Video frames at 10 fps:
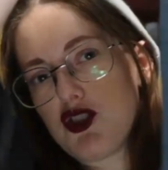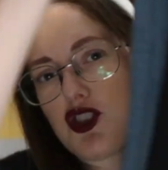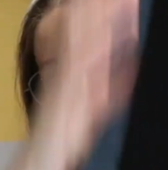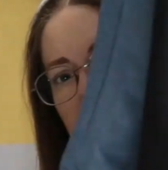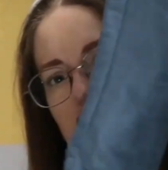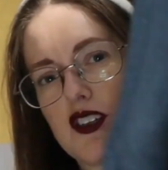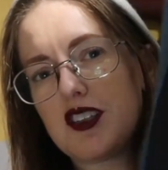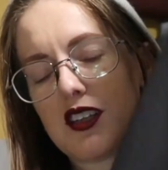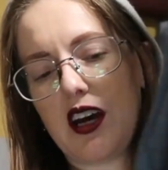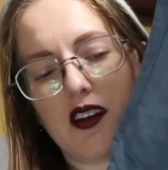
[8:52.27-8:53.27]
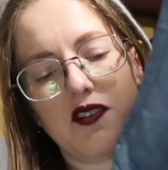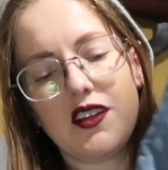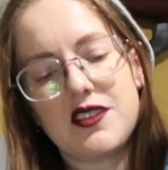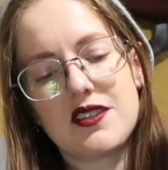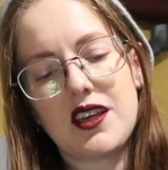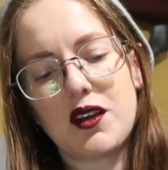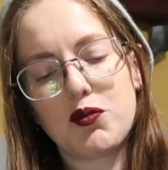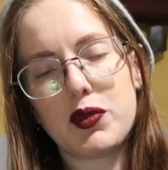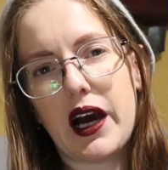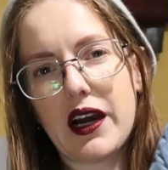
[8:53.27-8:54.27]
shirt out of this
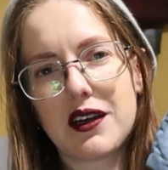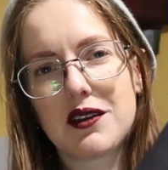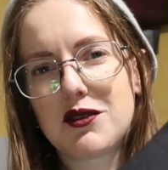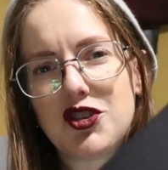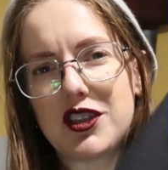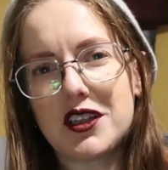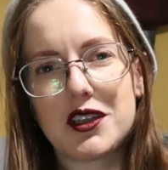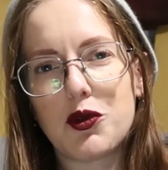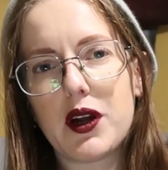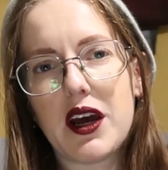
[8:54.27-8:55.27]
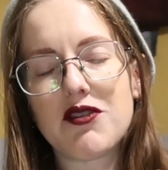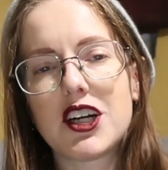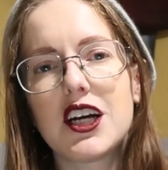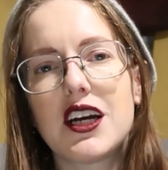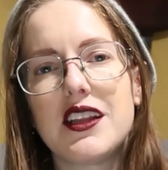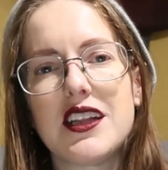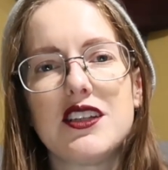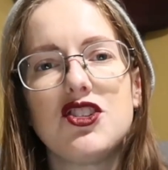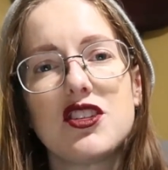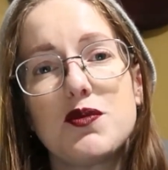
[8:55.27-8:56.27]
like black generic whatever, and
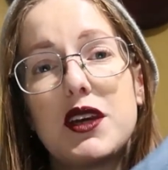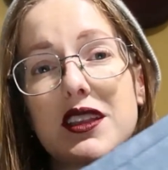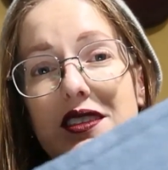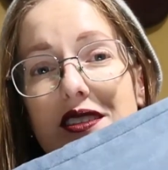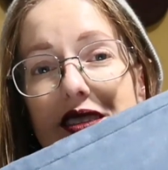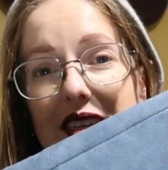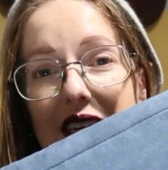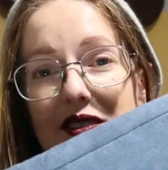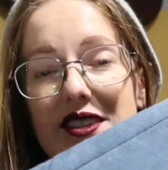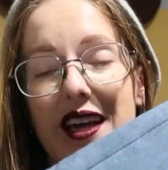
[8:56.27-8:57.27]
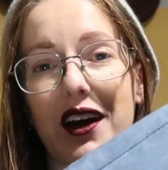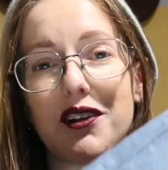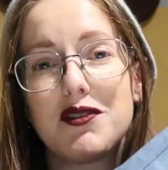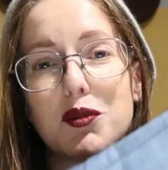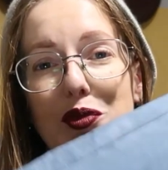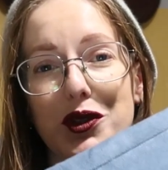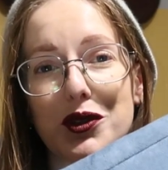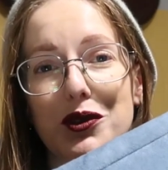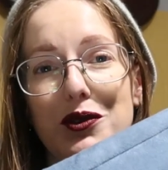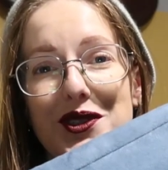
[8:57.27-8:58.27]
then just made the sleeves out of the
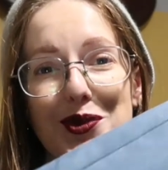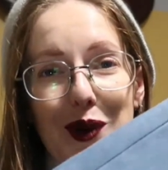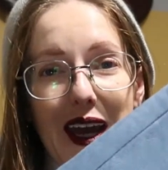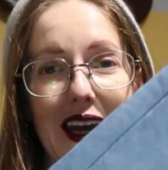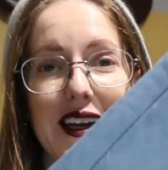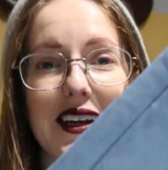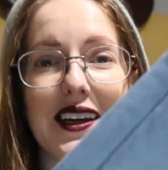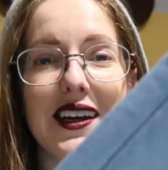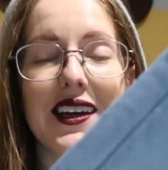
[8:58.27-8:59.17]
blue suede.